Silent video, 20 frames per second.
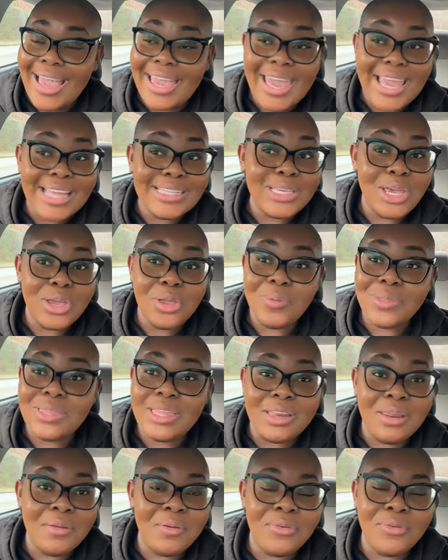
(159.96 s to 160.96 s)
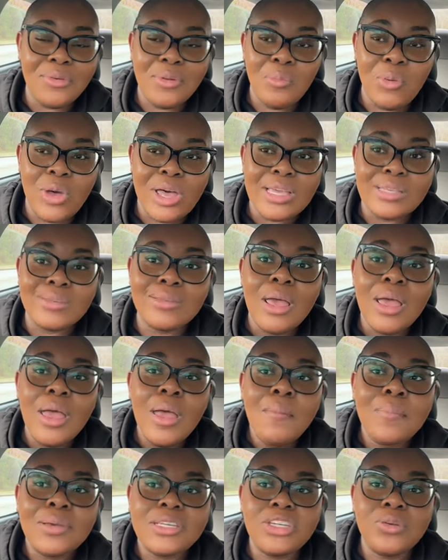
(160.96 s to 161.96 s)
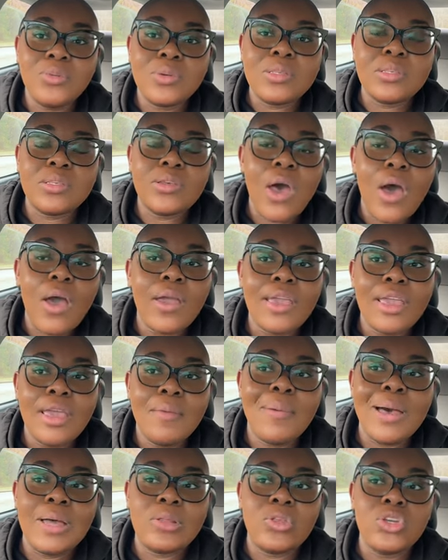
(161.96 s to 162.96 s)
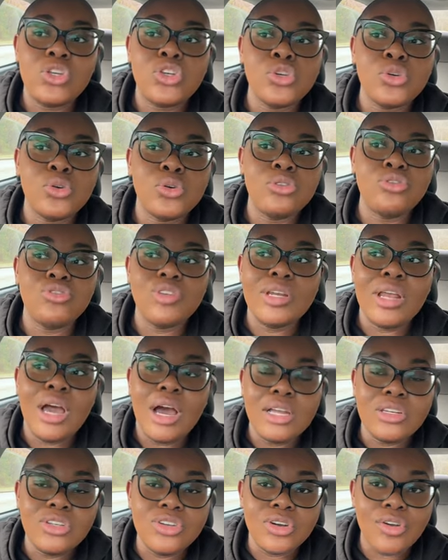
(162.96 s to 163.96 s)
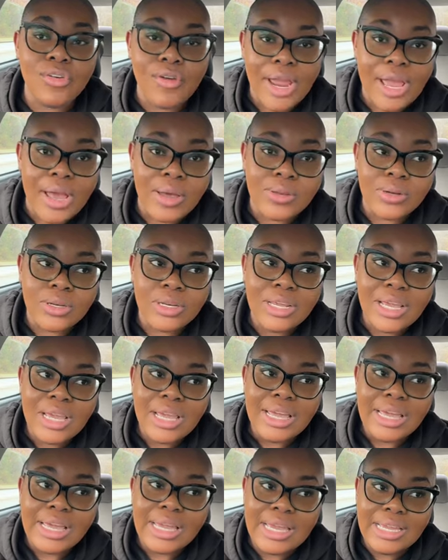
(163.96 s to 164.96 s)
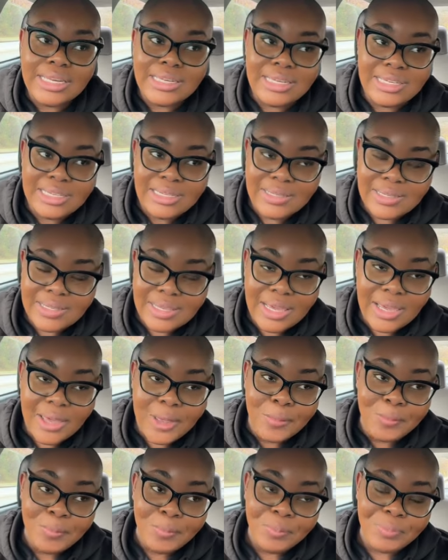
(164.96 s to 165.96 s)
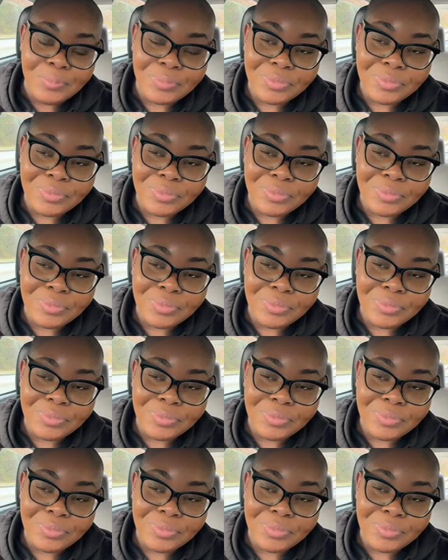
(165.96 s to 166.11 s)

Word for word: I can't tell you what the name of it was, but she was talking about the children underground in D C